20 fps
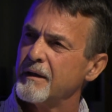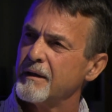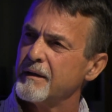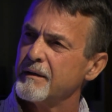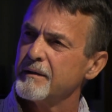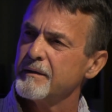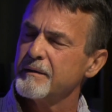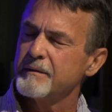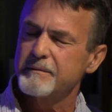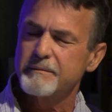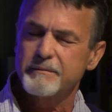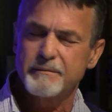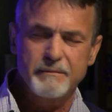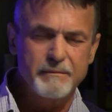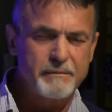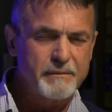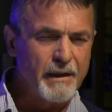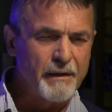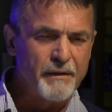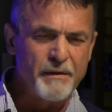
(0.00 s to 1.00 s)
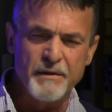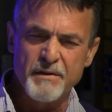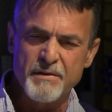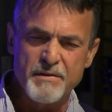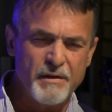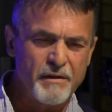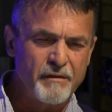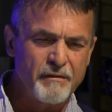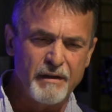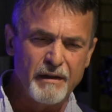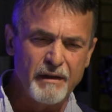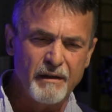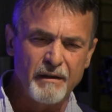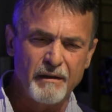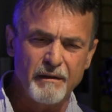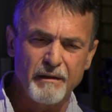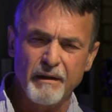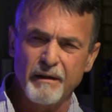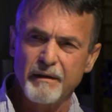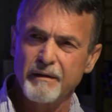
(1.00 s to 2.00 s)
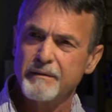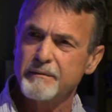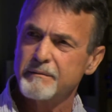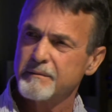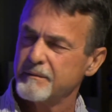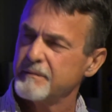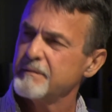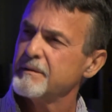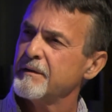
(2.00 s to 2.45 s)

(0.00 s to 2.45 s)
I don't deserve anything, and